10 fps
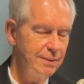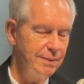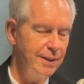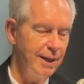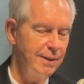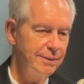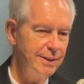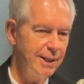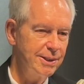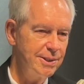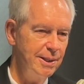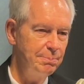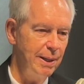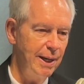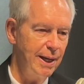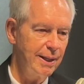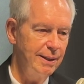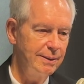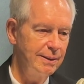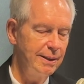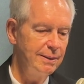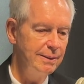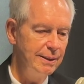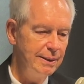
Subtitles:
Yeah, take a step back and